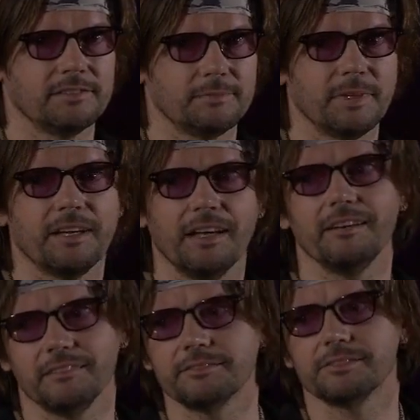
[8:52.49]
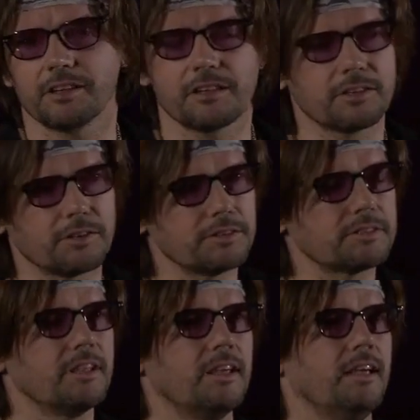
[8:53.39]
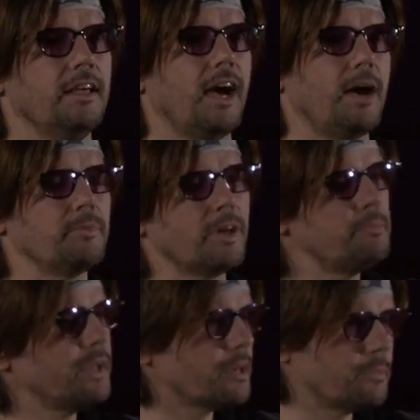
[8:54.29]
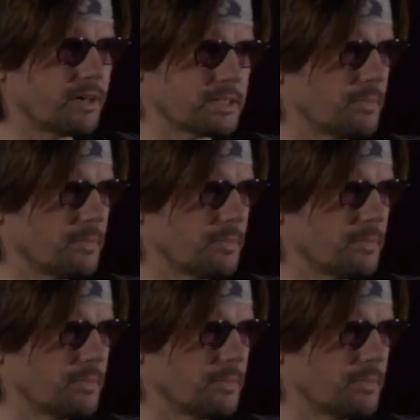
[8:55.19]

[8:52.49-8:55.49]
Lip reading: I'm like, I talk to the girls. I'm not a pickup artist.